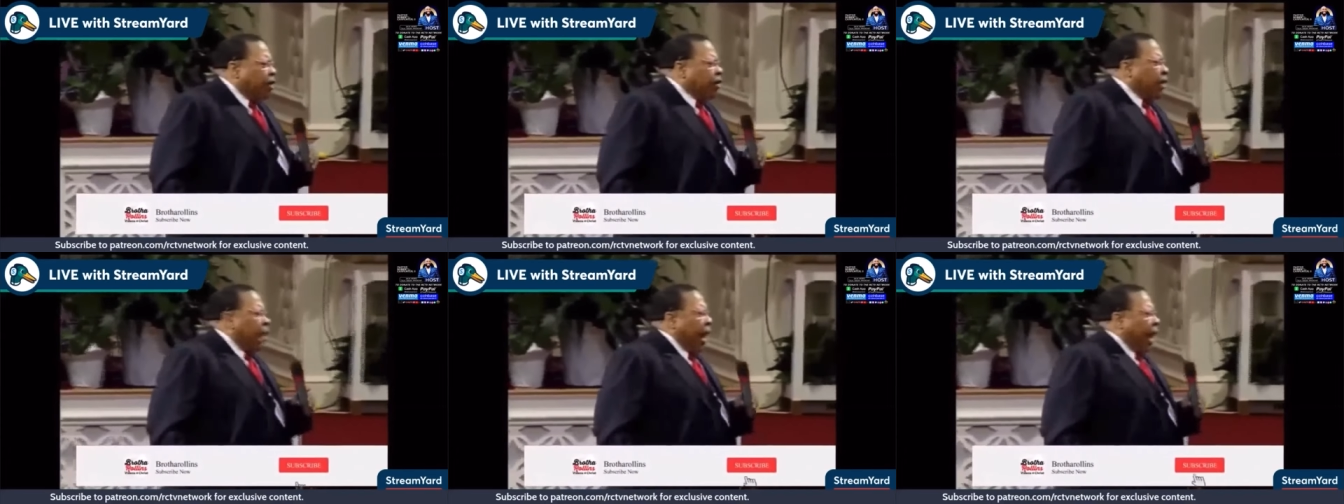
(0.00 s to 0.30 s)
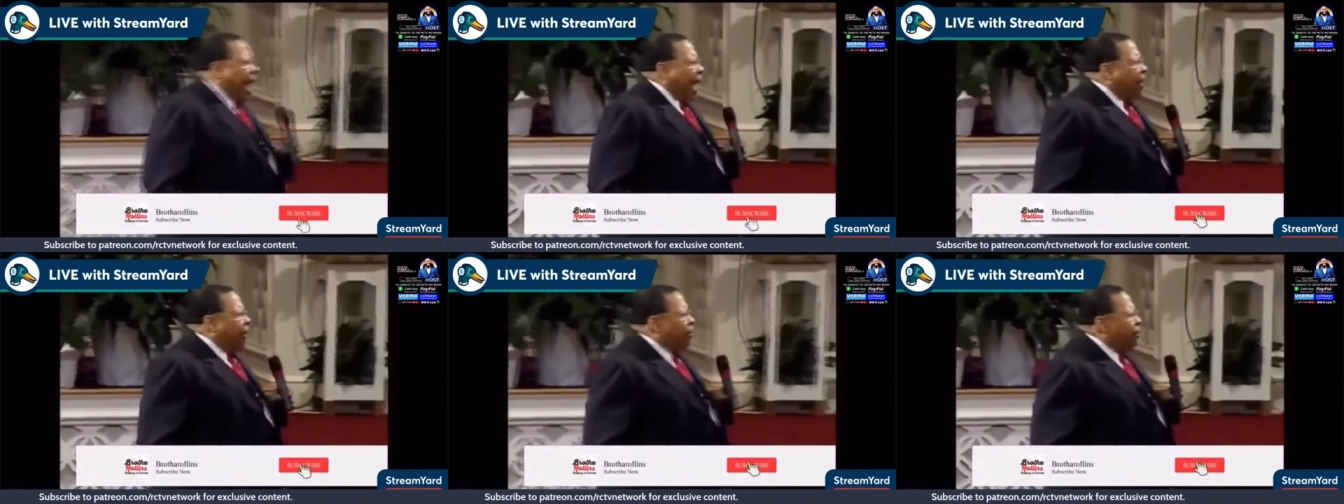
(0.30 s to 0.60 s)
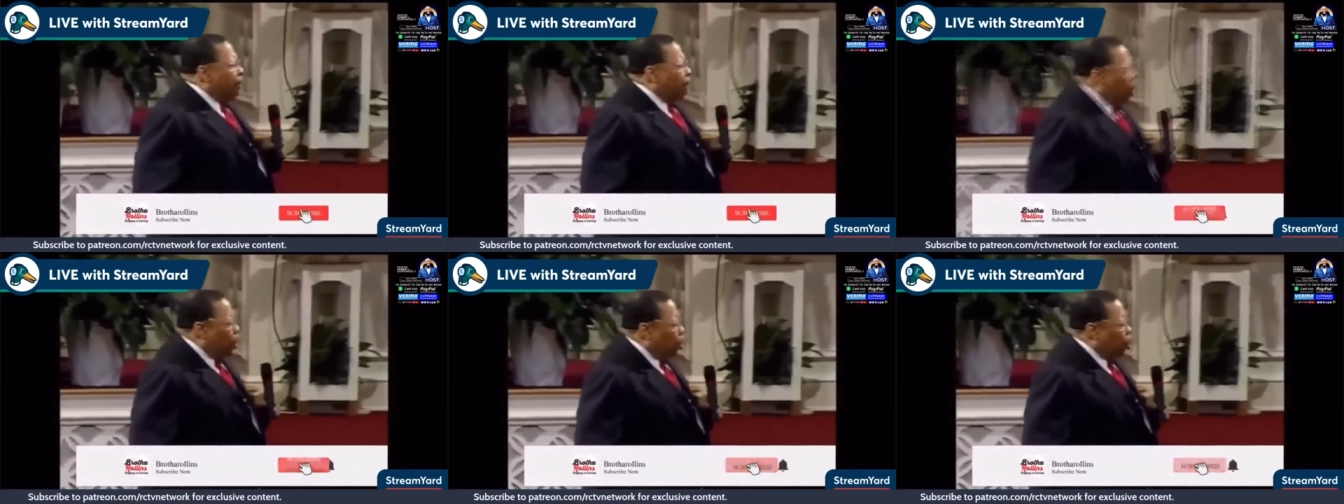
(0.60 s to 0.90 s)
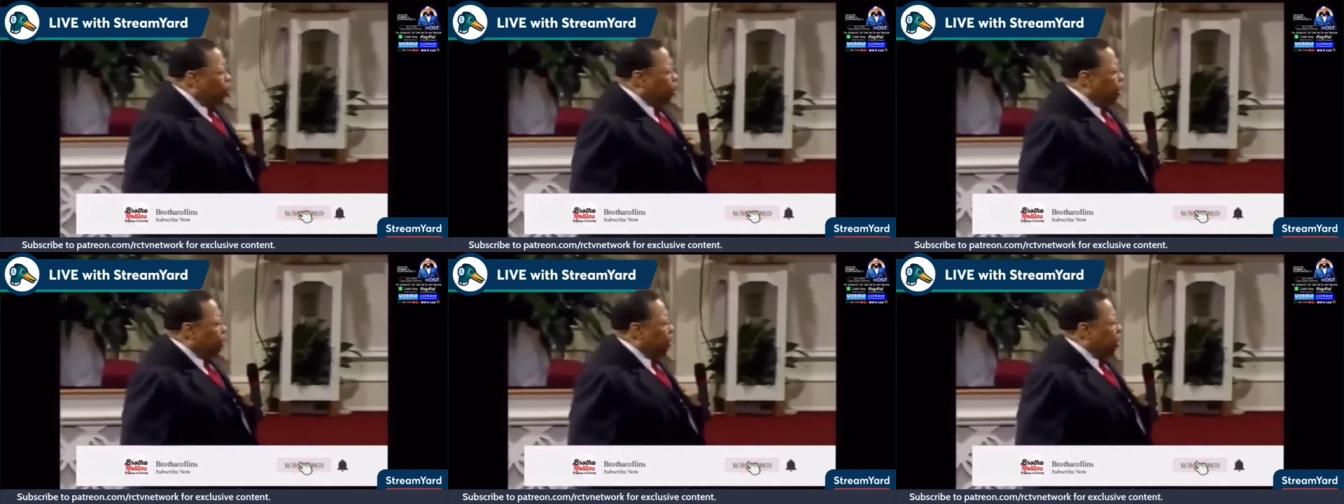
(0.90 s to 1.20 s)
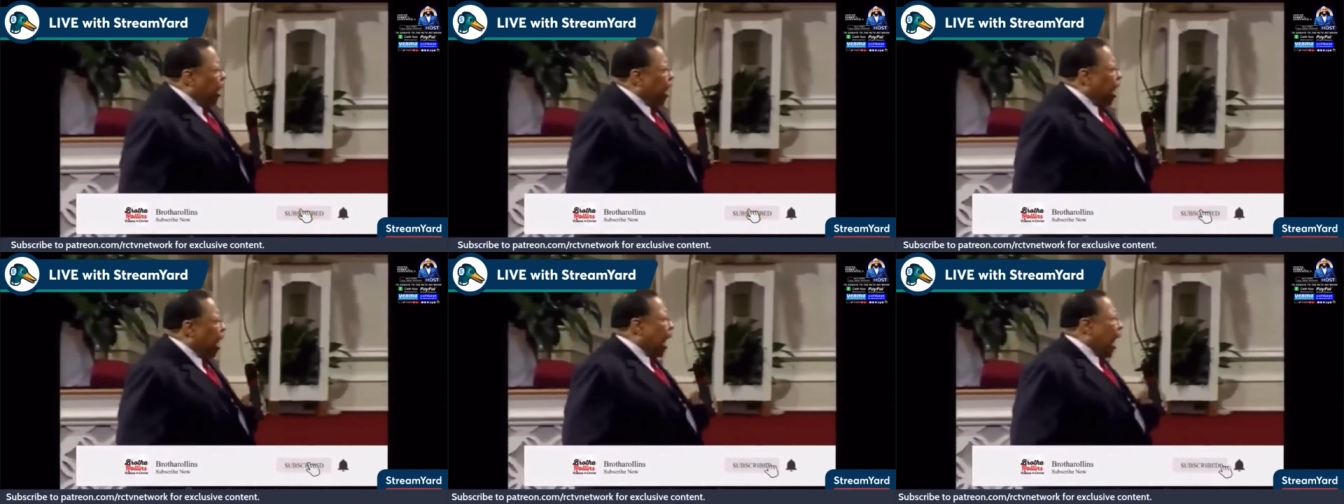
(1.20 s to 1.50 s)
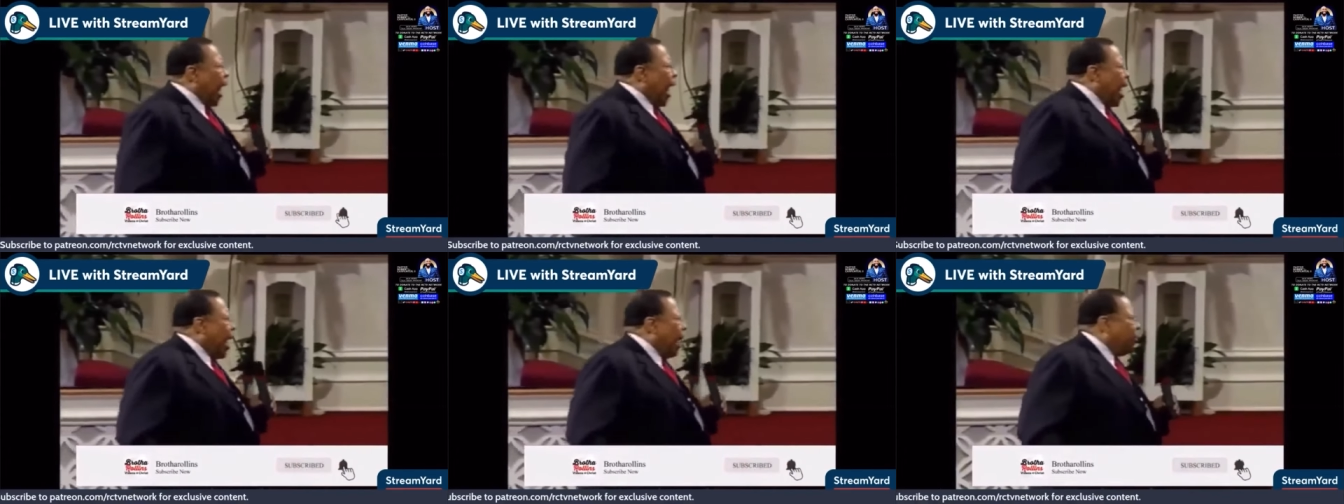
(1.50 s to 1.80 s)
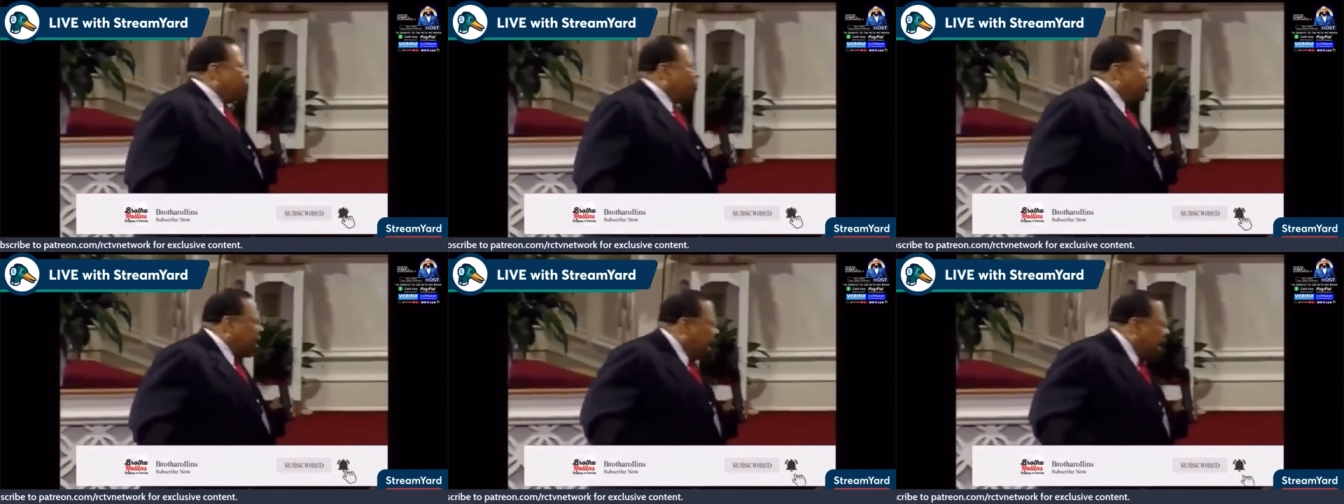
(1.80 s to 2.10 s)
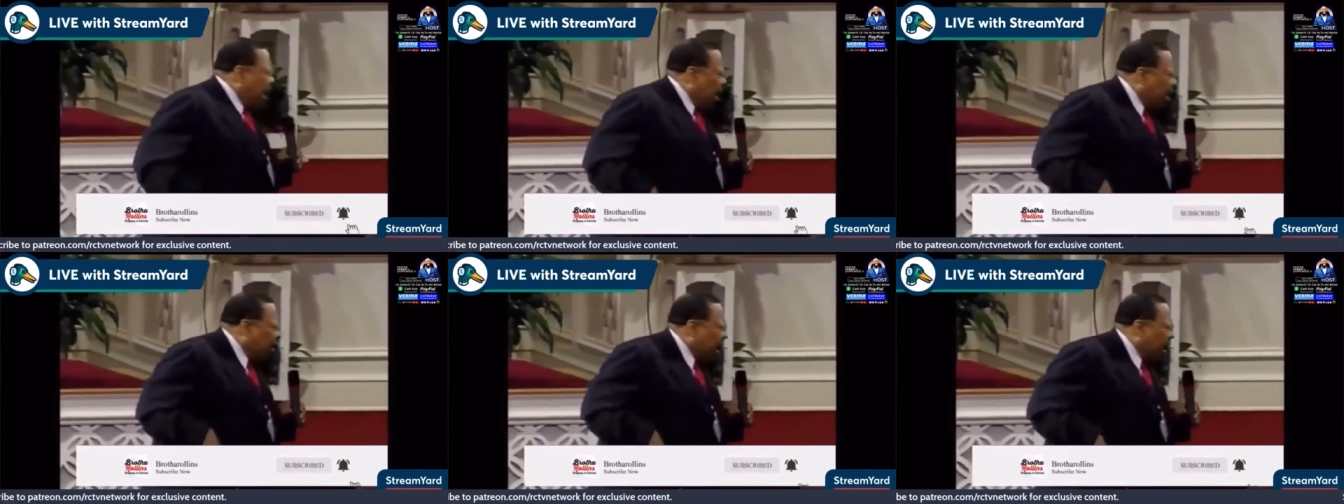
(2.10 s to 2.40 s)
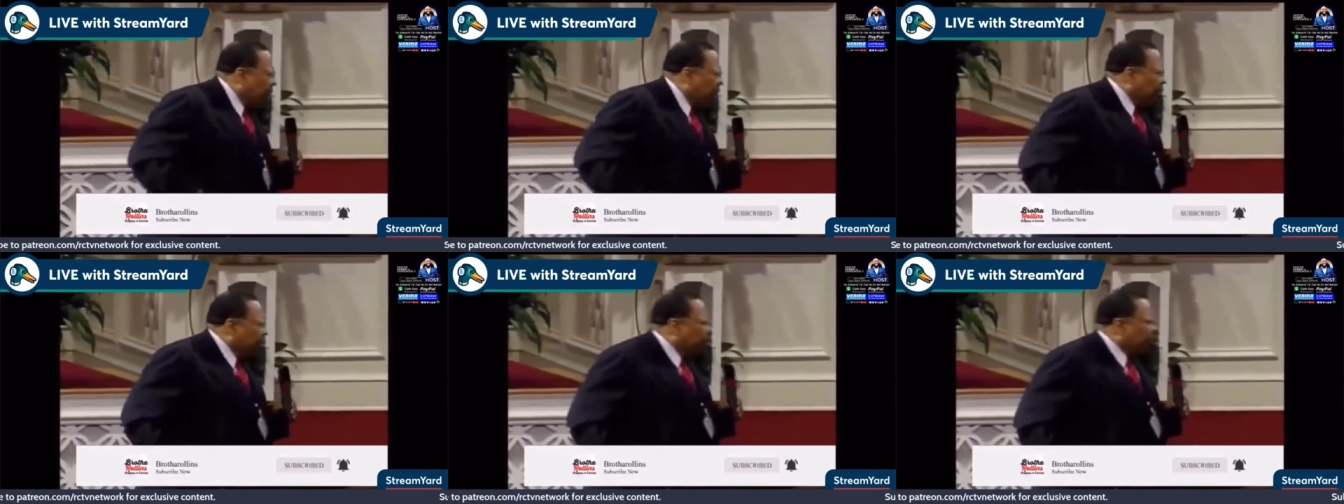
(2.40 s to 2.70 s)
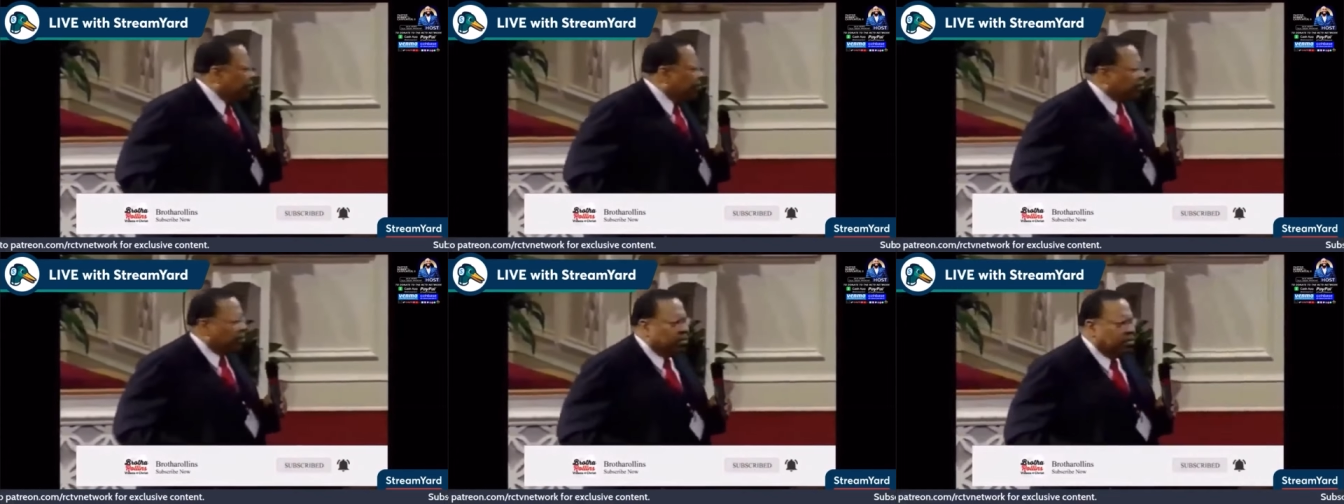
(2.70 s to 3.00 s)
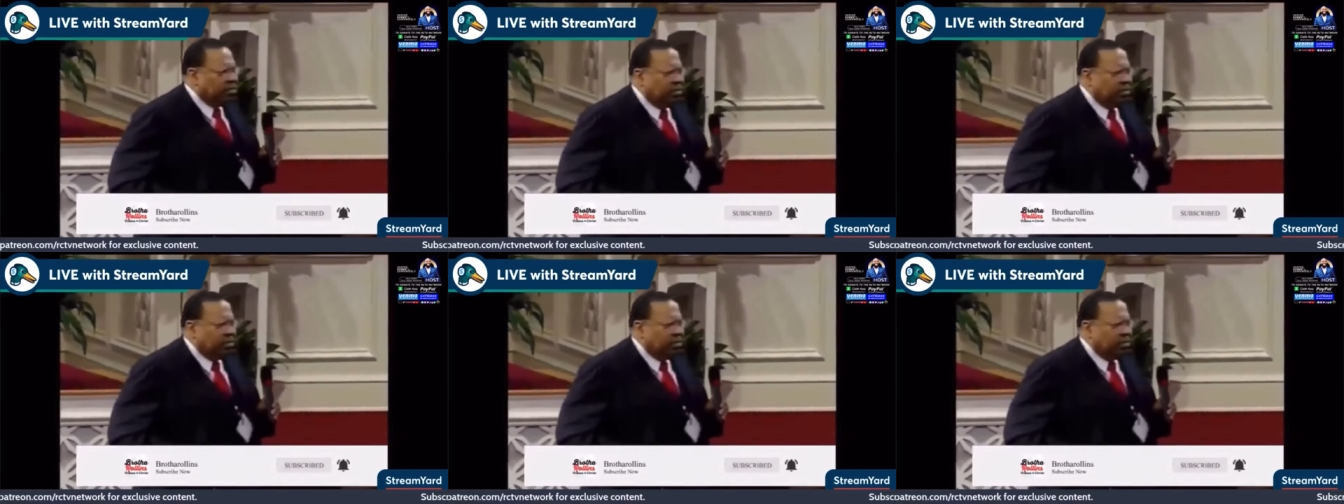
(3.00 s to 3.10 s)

Said, have Moses in the lion's den and